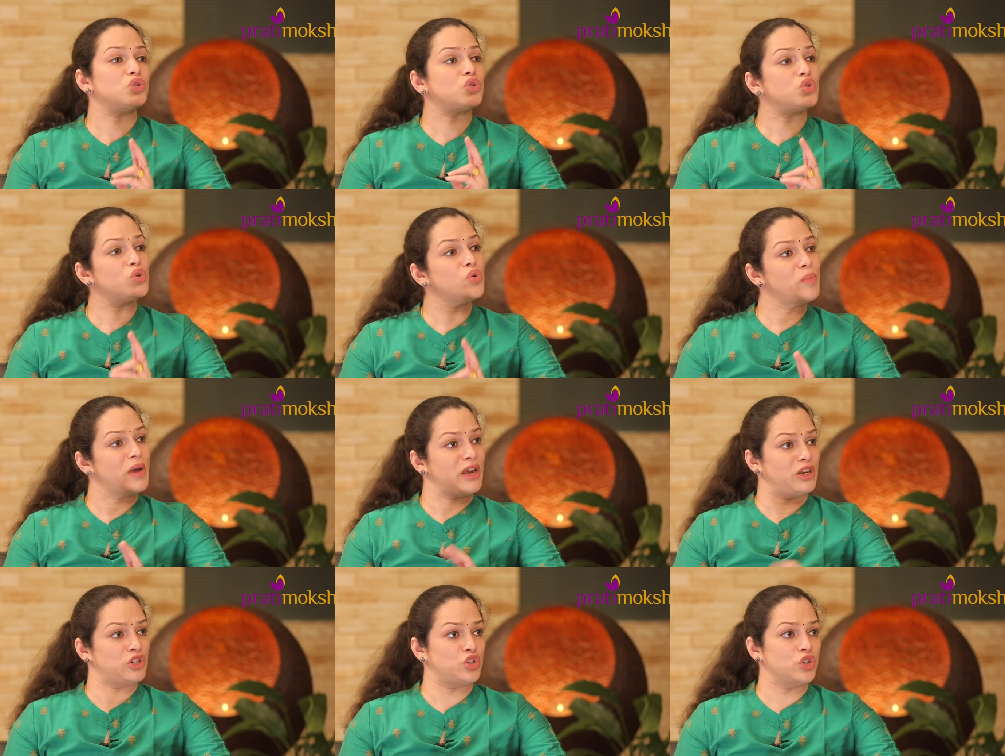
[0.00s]
two
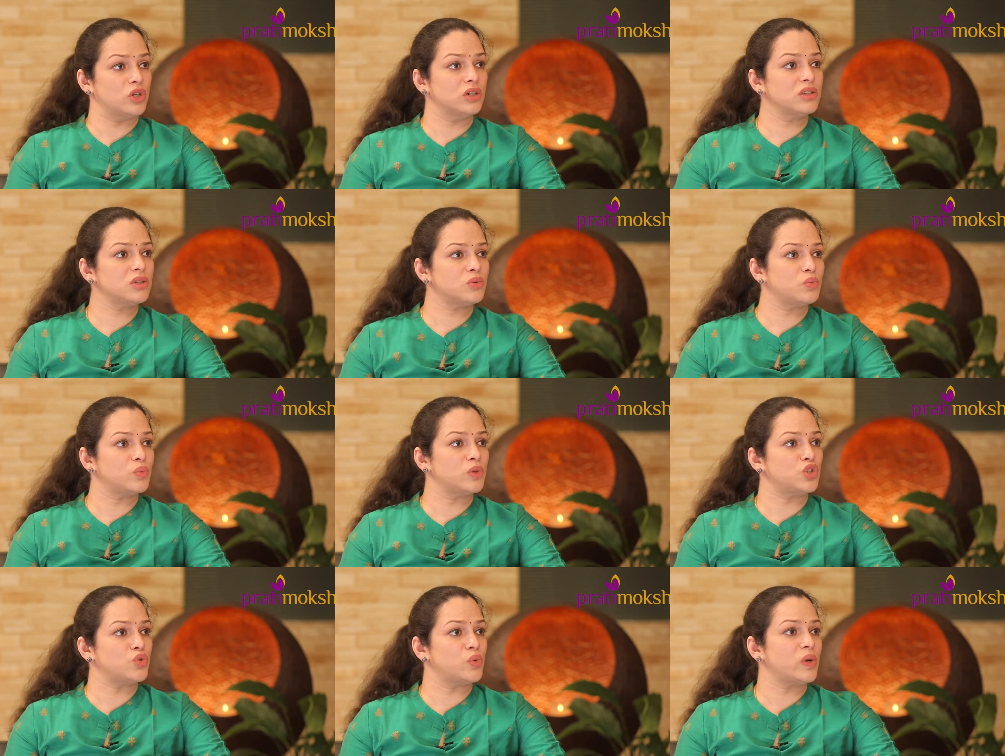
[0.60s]

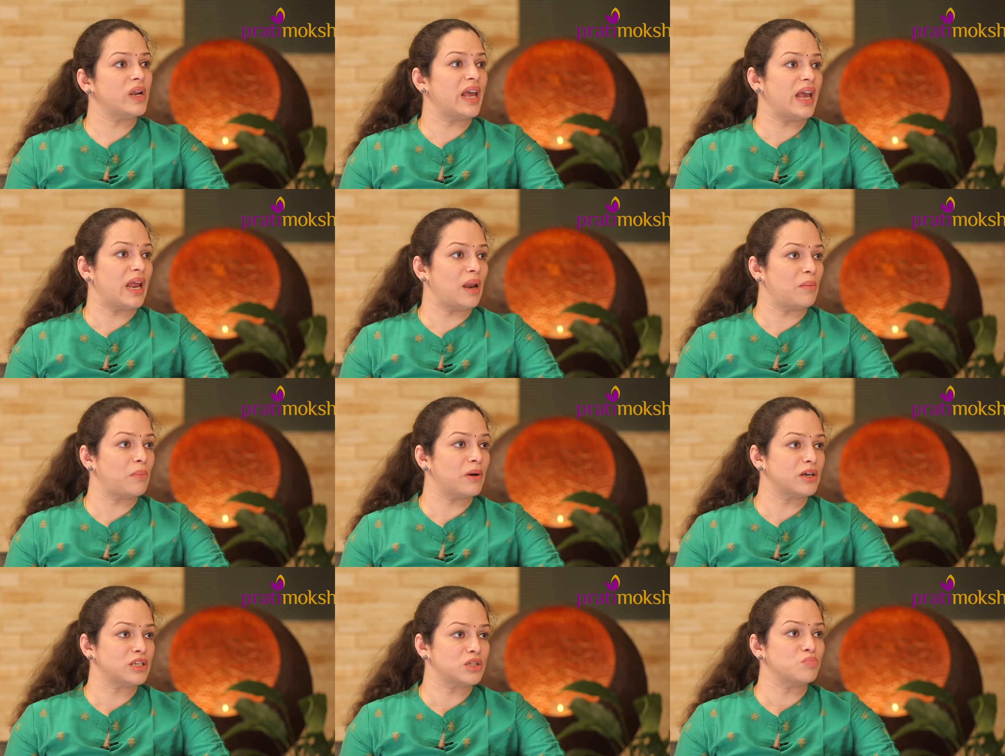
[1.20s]
measures which will
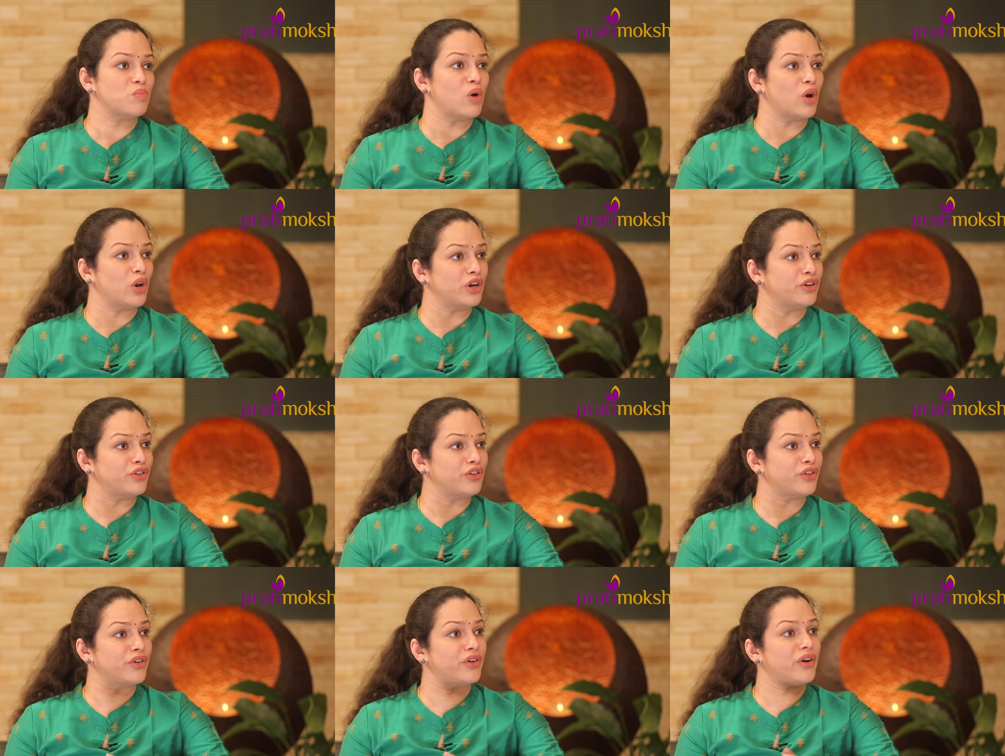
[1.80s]
help us
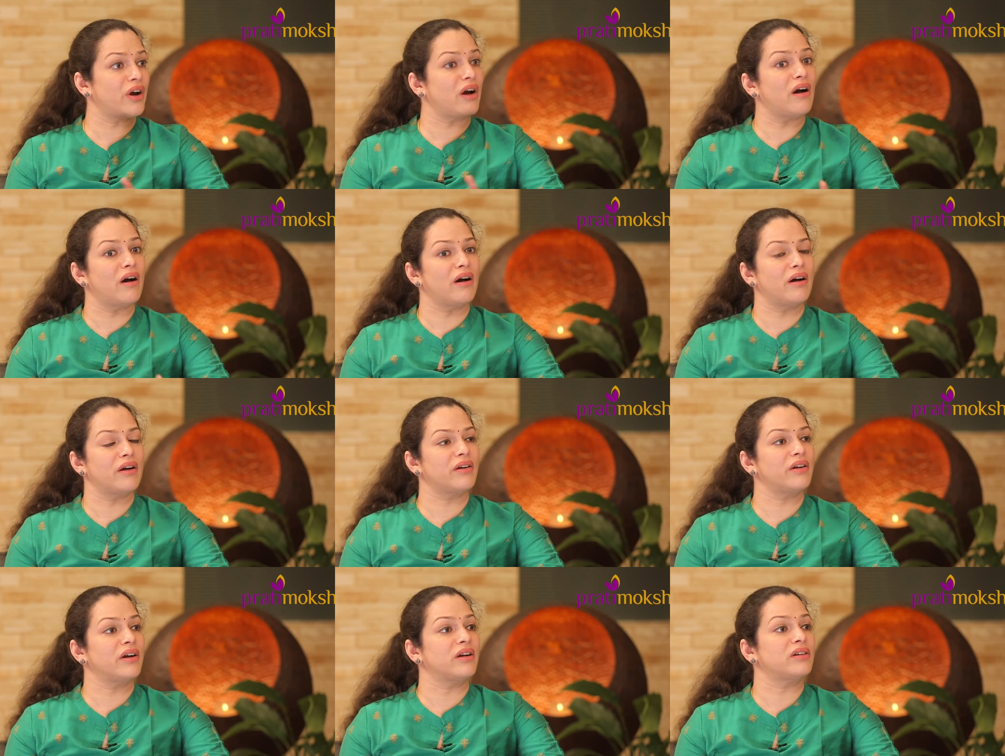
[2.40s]
monitor
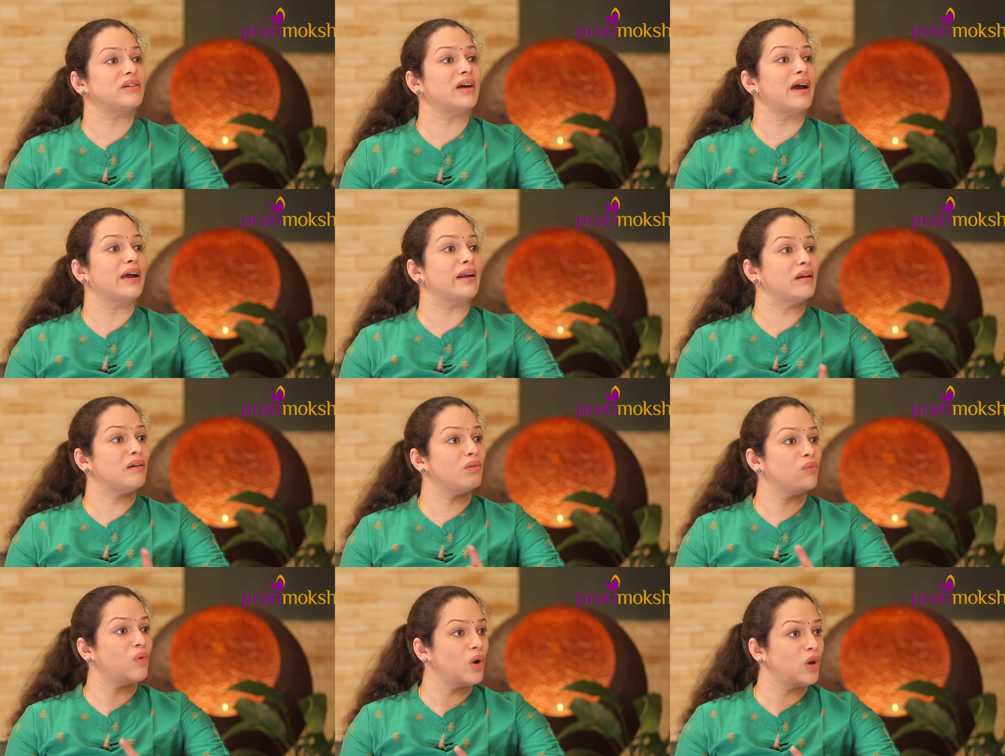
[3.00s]
our
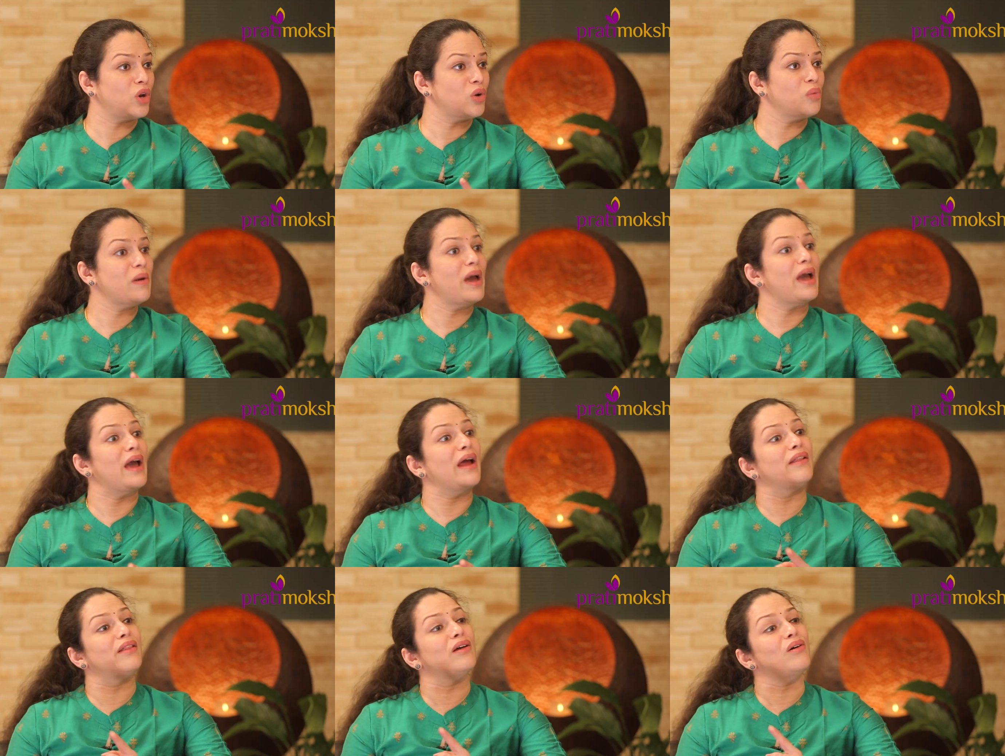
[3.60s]
tidal volume
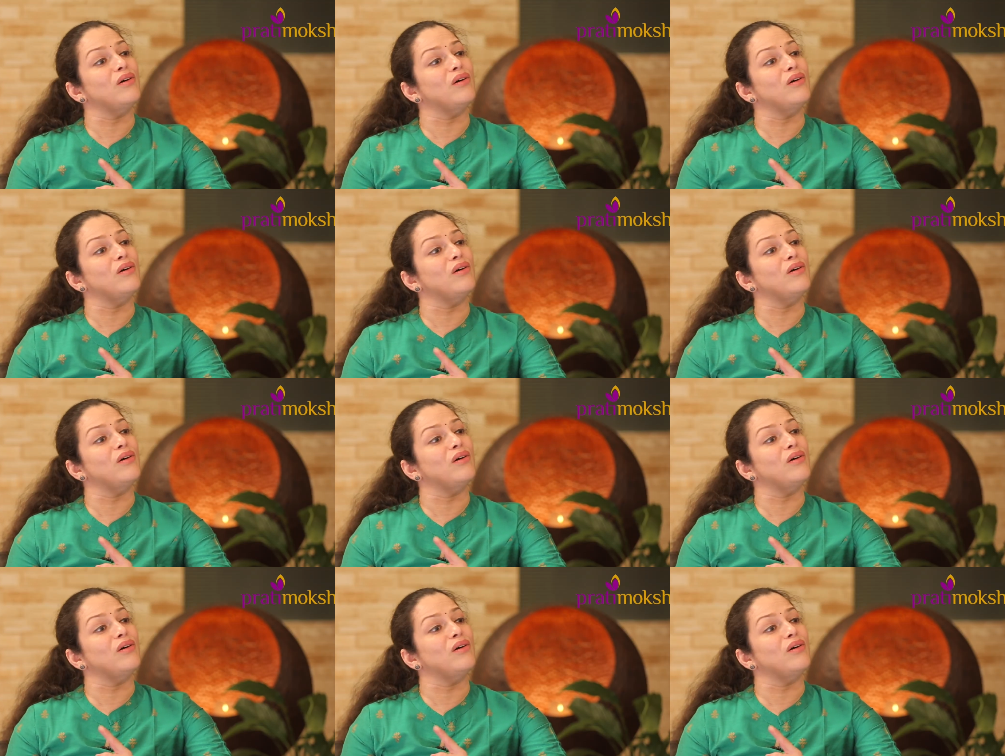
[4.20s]
and the